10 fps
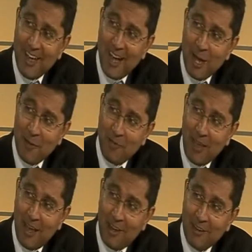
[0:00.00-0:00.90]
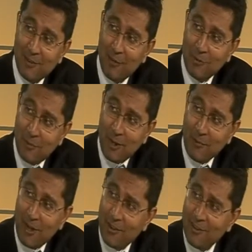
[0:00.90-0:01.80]
and if I was a
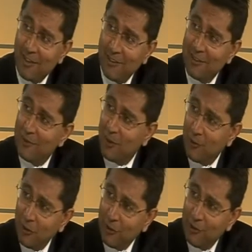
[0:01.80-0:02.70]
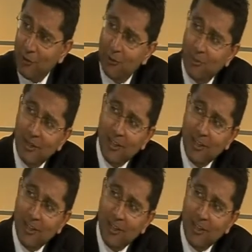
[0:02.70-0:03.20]
betting man, I'd say that this one will too.